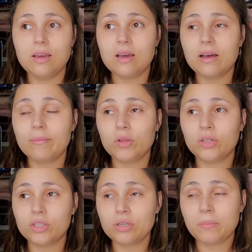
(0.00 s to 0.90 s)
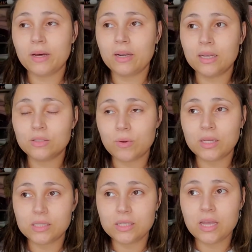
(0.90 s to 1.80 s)
they're going to ship out X, Y, and
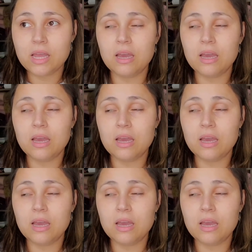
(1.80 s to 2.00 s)
Z,